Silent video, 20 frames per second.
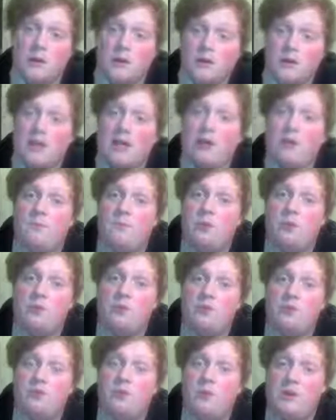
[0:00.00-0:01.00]
check out my
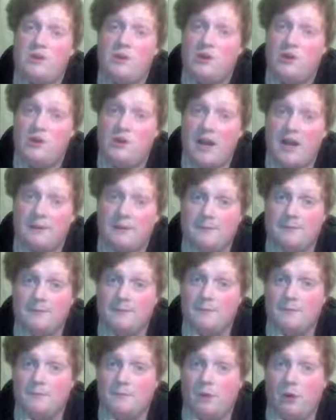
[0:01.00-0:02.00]
Twitch channel
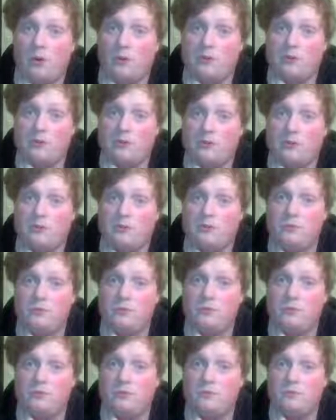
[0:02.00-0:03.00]
on
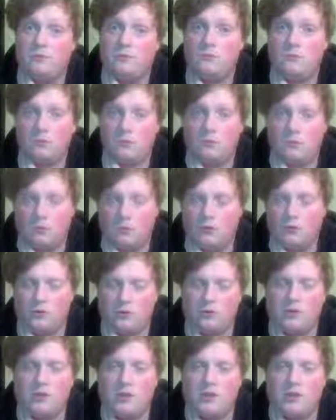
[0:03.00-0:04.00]

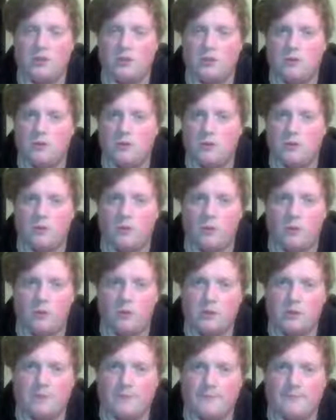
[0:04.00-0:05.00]
Twitch, of
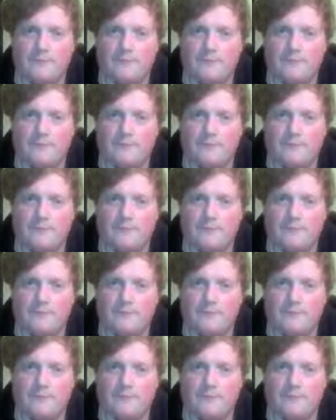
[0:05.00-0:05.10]
course.